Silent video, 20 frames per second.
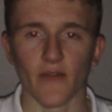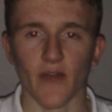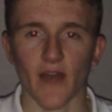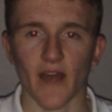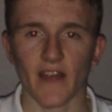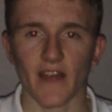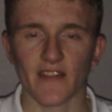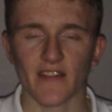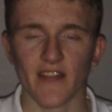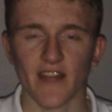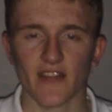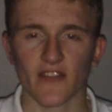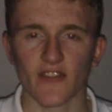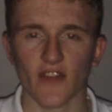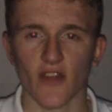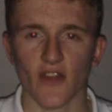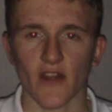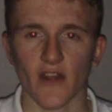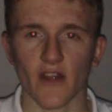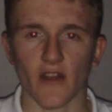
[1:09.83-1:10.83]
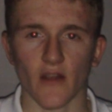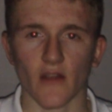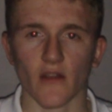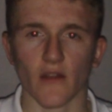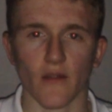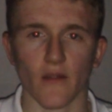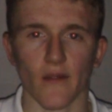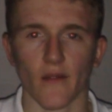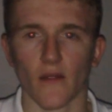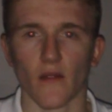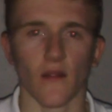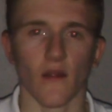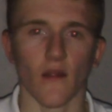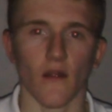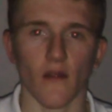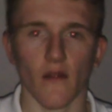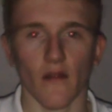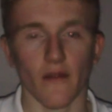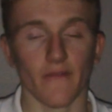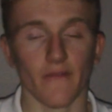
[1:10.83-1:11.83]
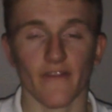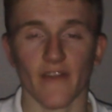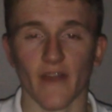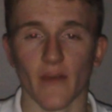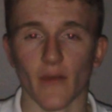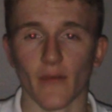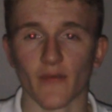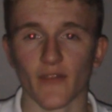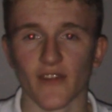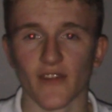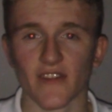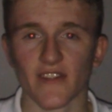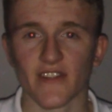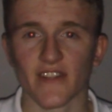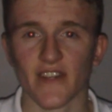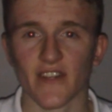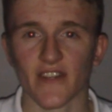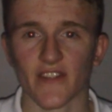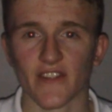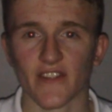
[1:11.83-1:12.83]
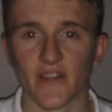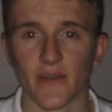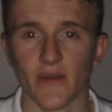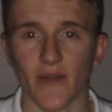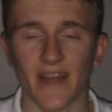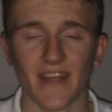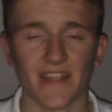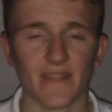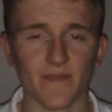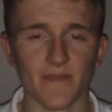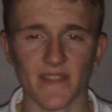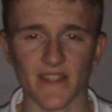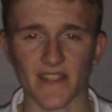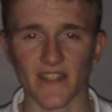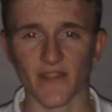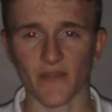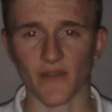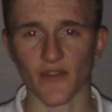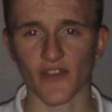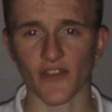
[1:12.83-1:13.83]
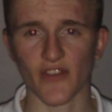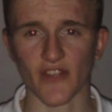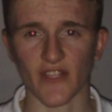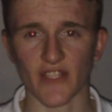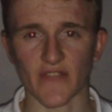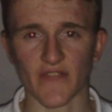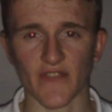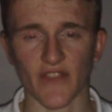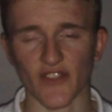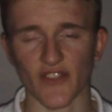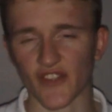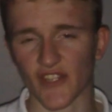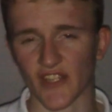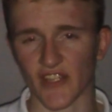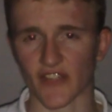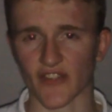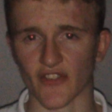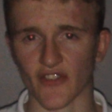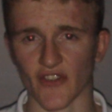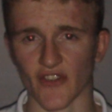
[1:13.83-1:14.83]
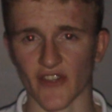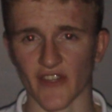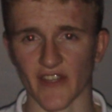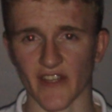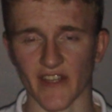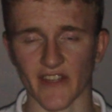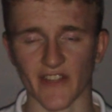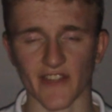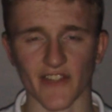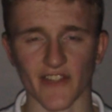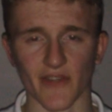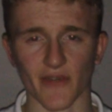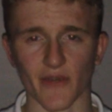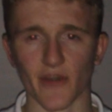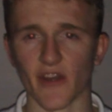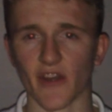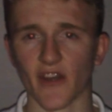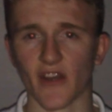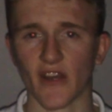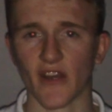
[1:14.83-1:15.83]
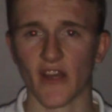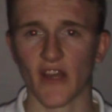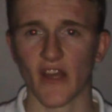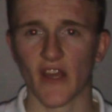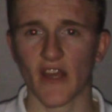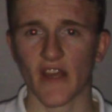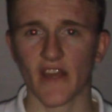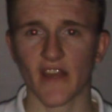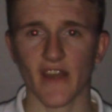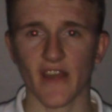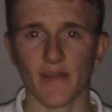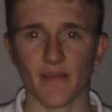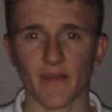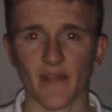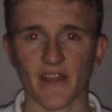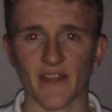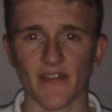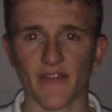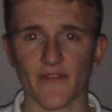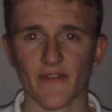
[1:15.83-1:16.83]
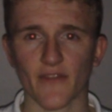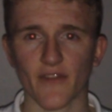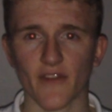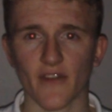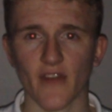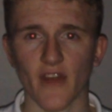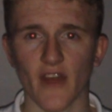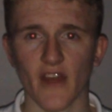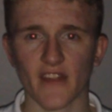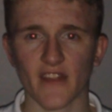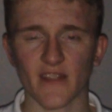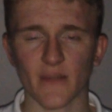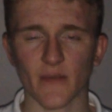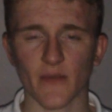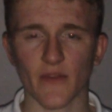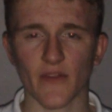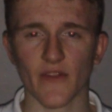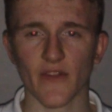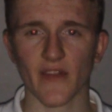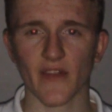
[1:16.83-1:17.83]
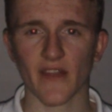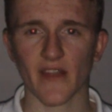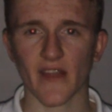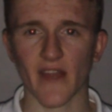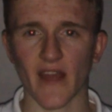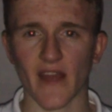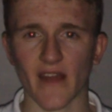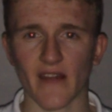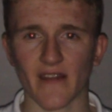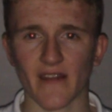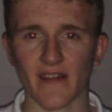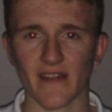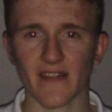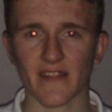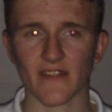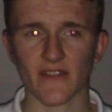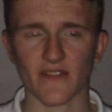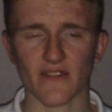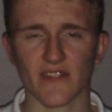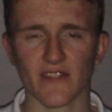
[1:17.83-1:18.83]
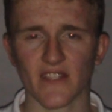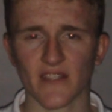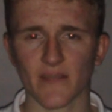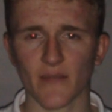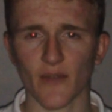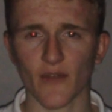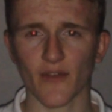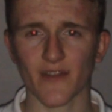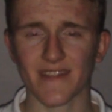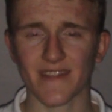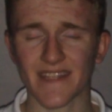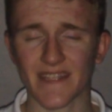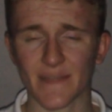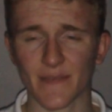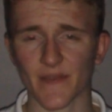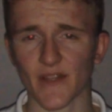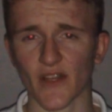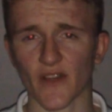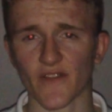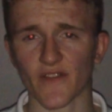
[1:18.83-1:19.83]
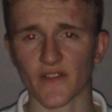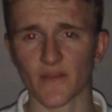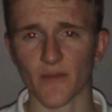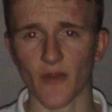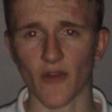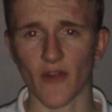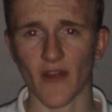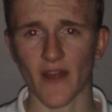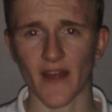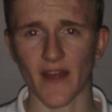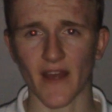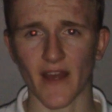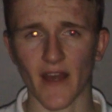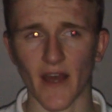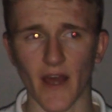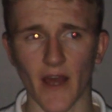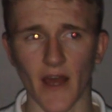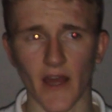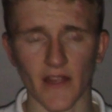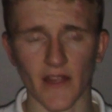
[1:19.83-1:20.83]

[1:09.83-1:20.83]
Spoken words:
I start talking, I go, I don't forget what I'm trying to say. So I asked my sister what she thinks of it, she said it's okay. So yeah, a bit different, tell me what you think. And I guess I'll see you tomorrow, because it is my day off tomorrow.